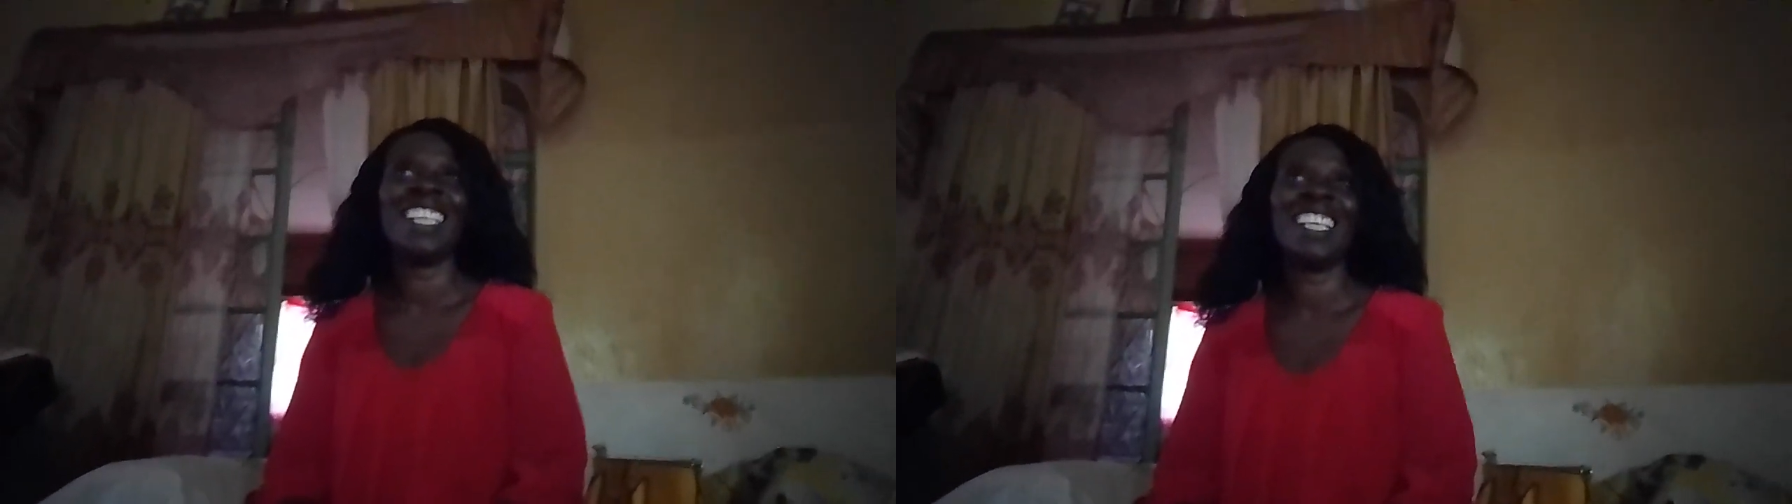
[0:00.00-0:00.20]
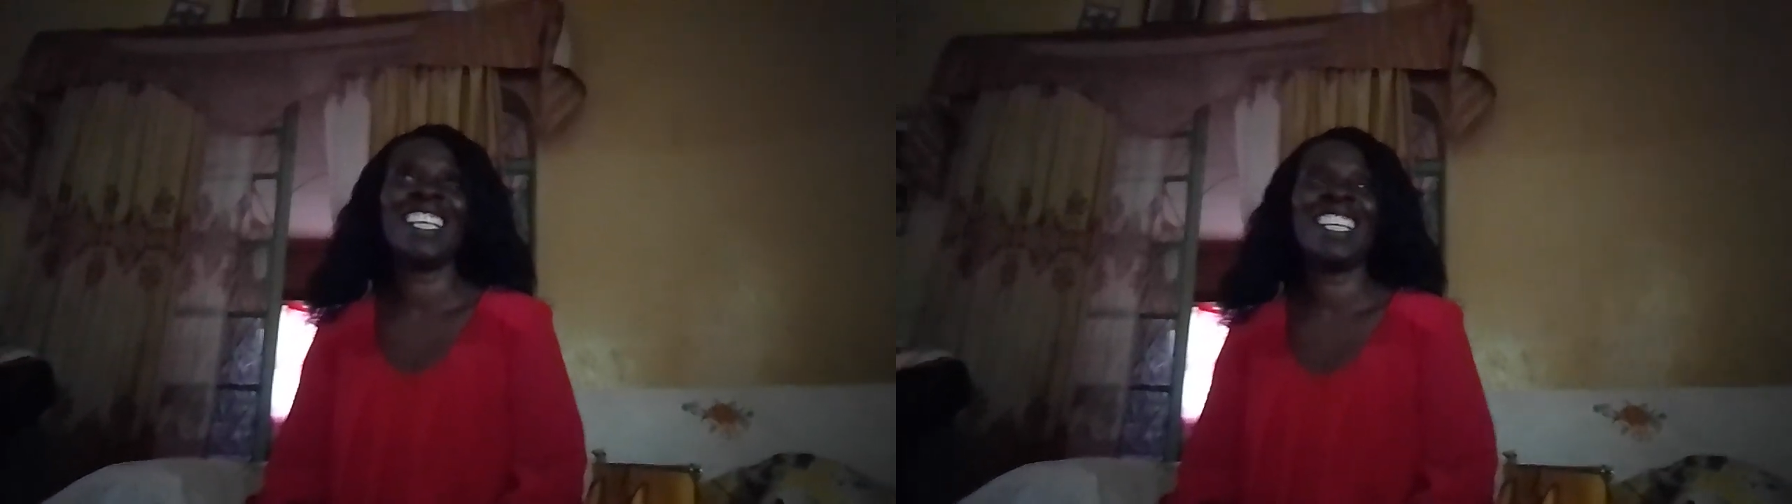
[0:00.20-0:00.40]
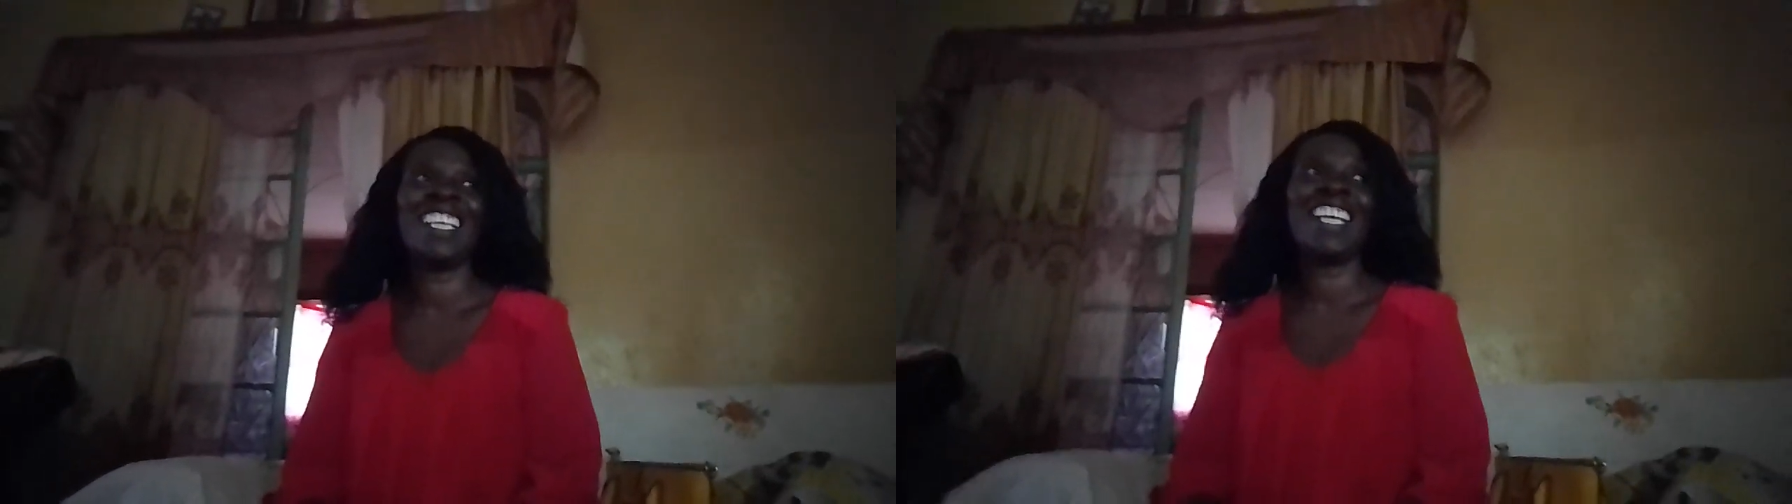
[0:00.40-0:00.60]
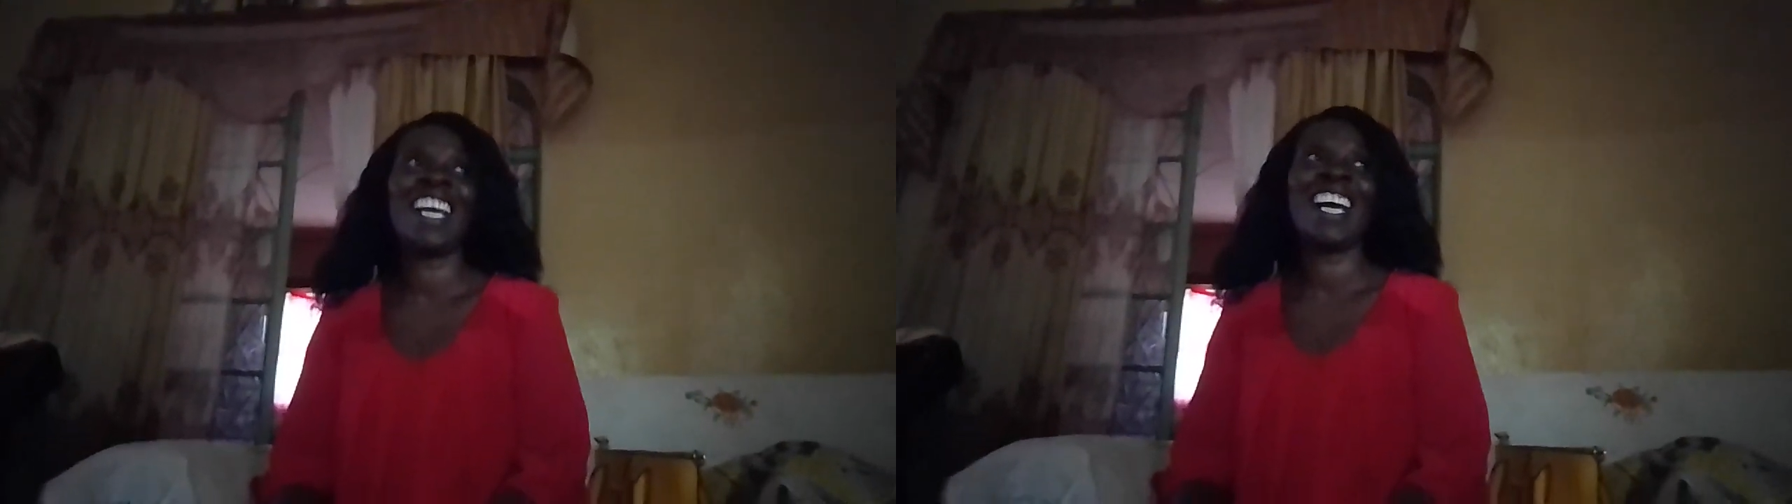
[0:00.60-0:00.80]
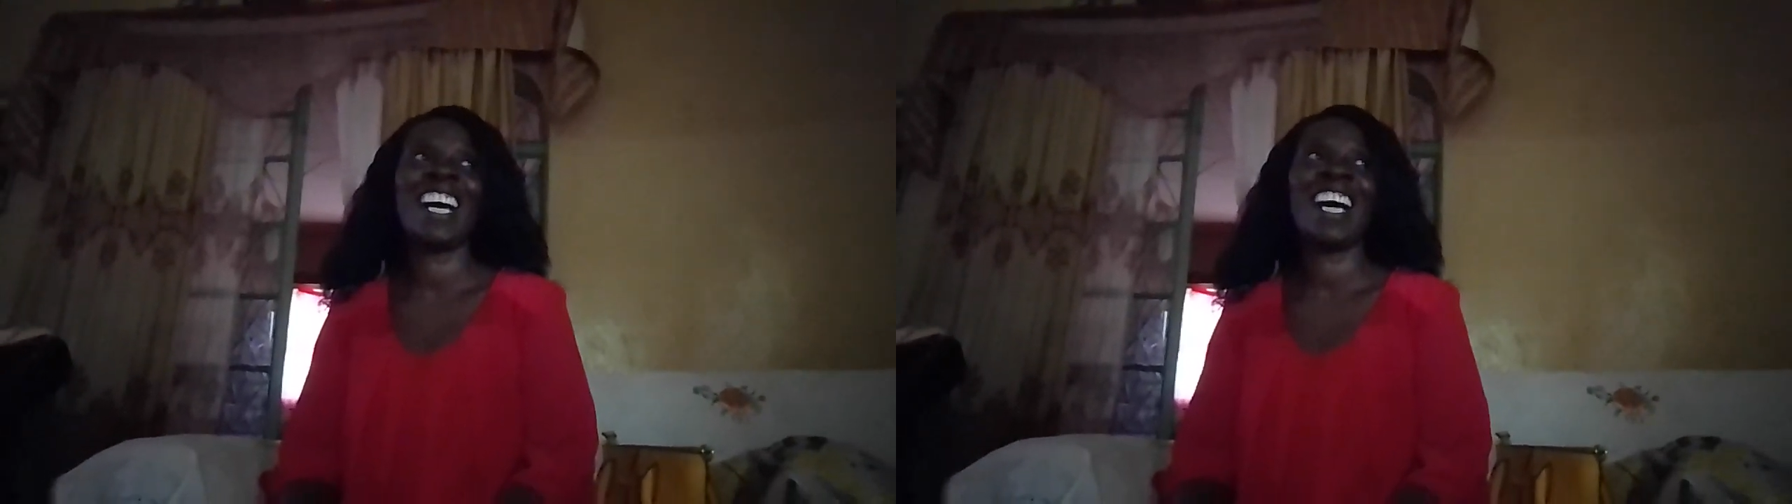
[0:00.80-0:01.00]

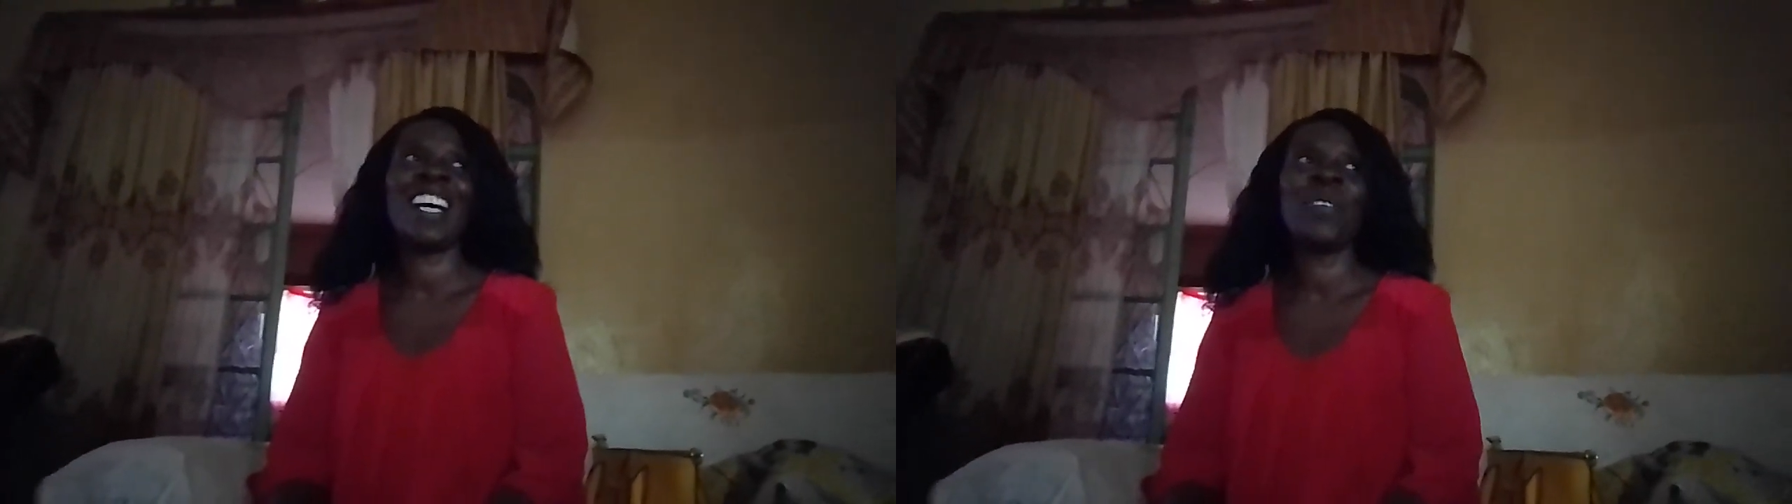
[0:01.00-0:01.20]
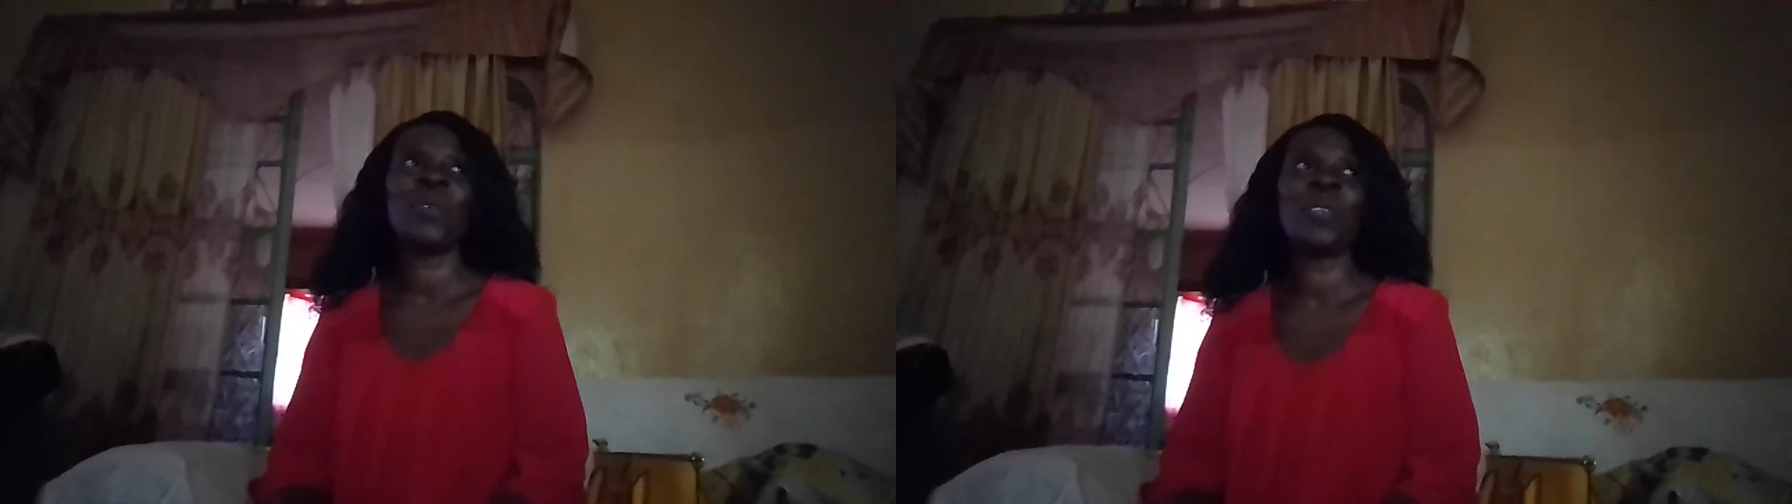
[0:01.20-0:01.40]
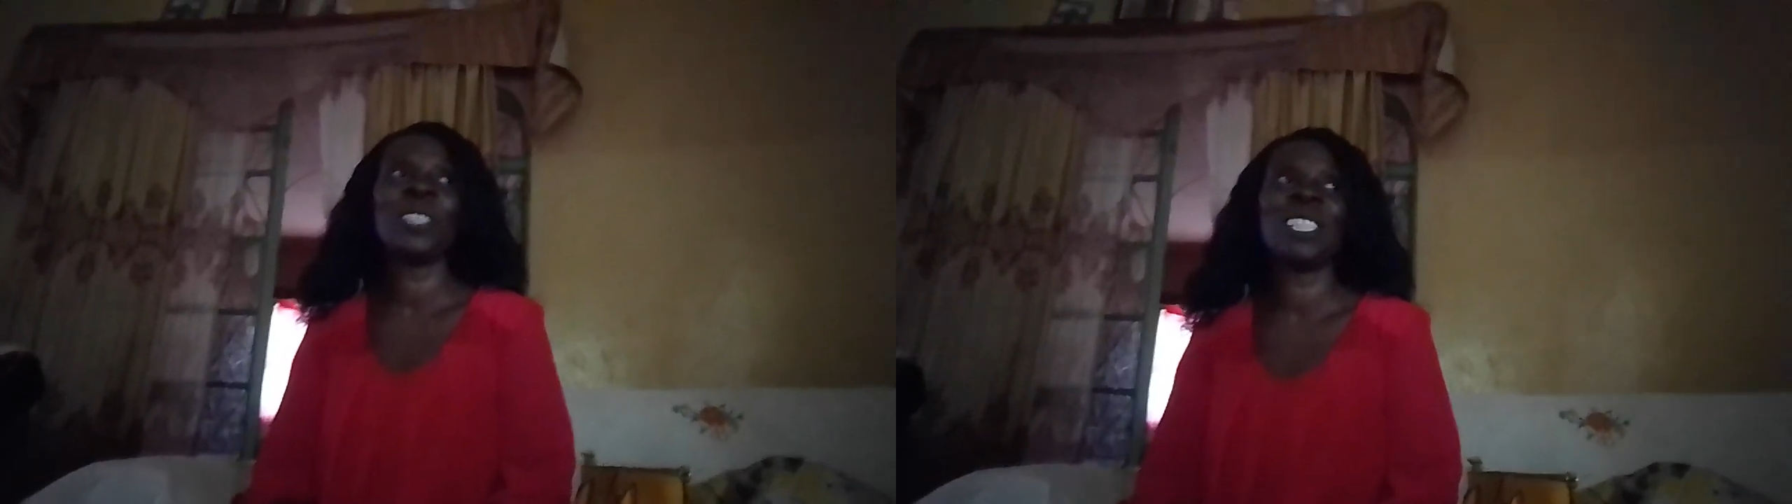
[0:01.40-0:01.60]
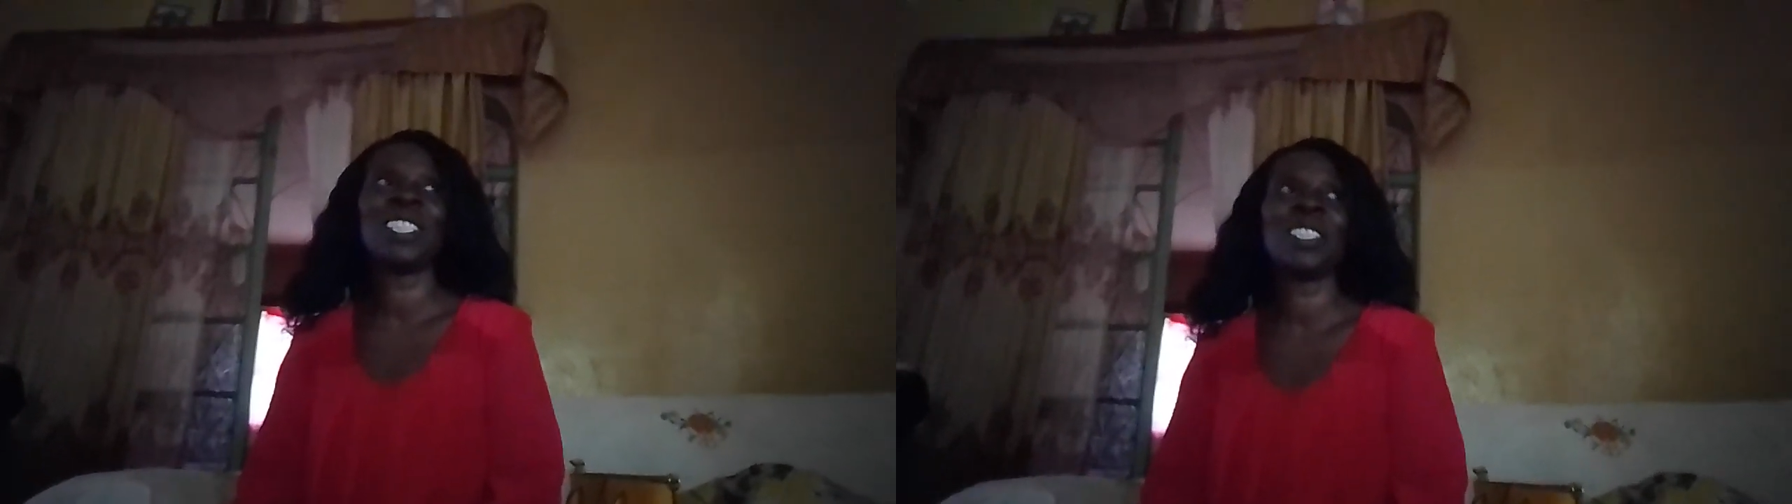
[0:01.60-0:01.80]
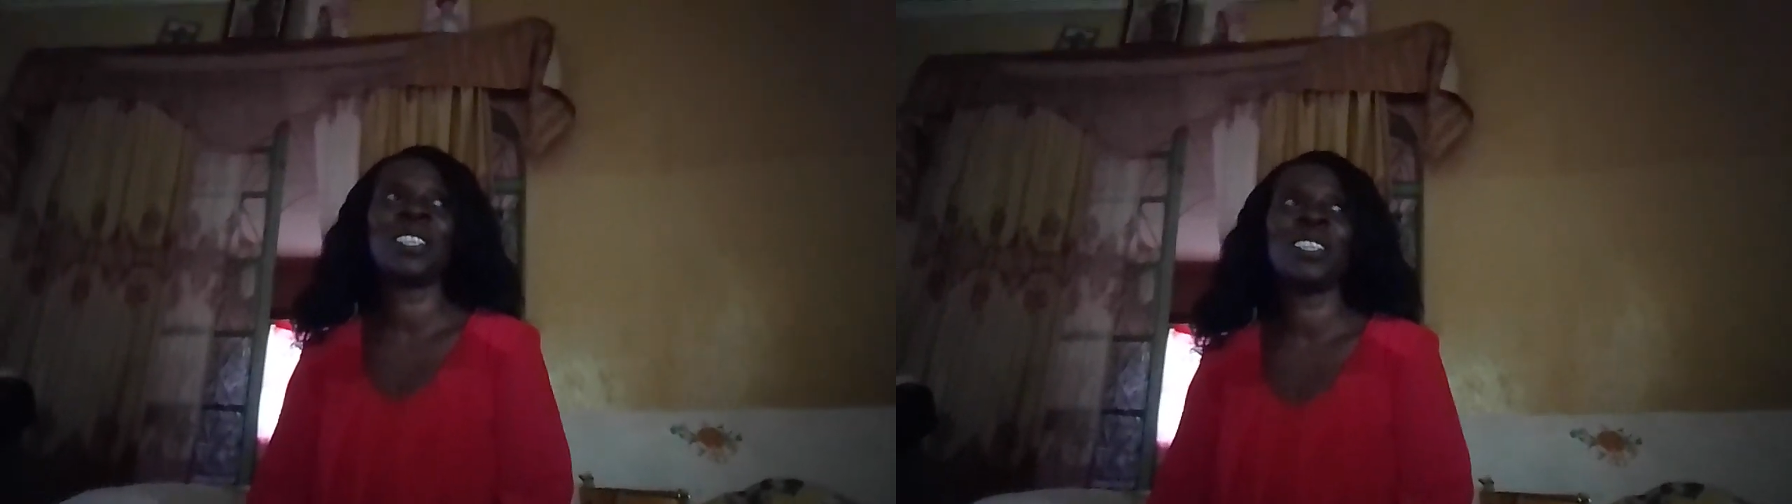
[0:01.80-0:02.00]

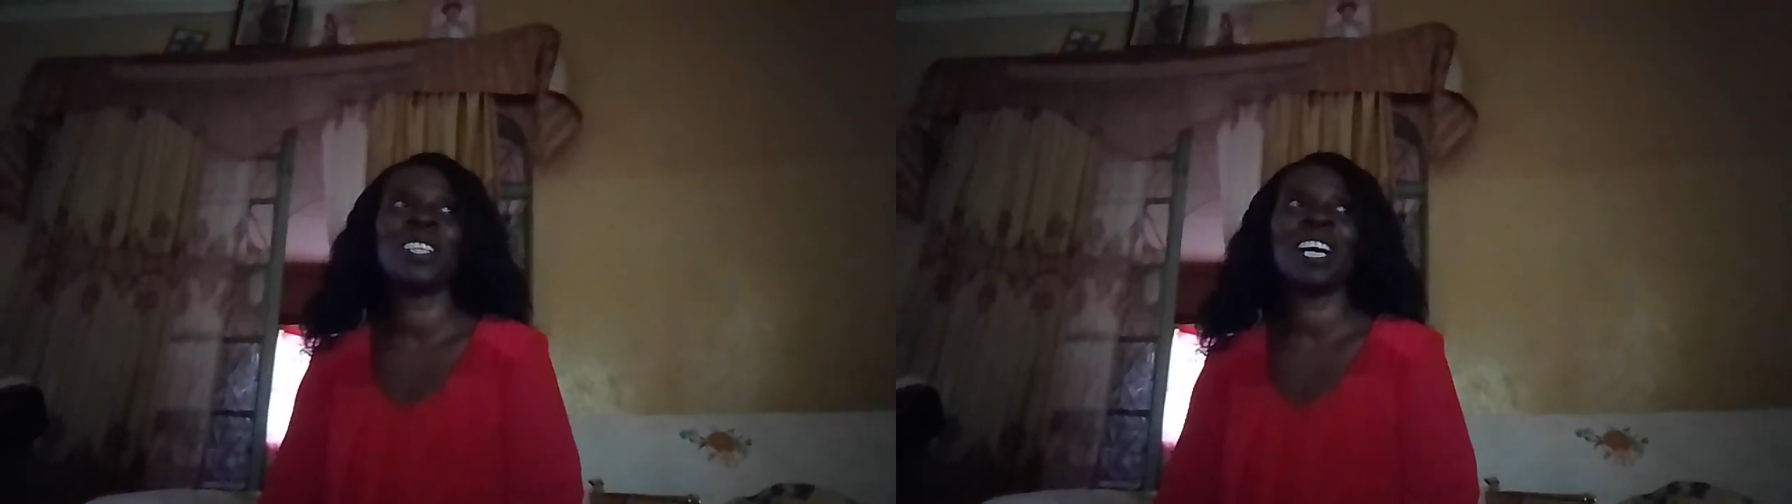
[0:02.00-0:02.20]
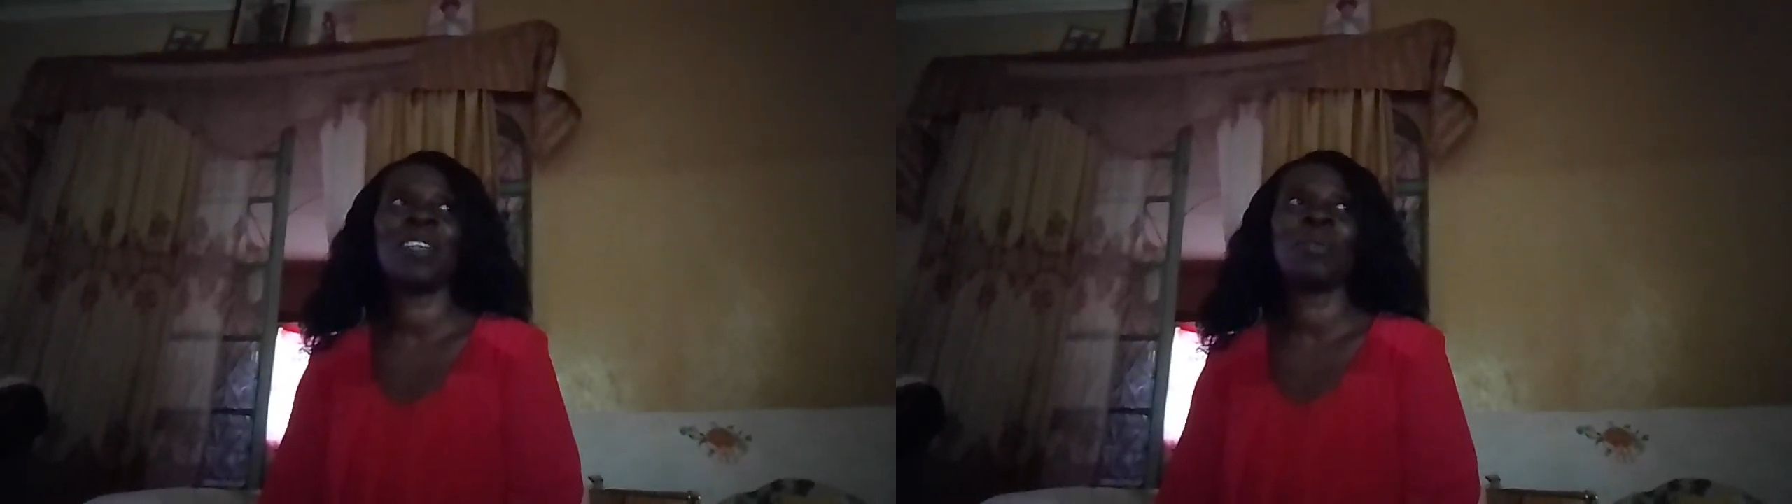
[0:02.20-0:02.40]
I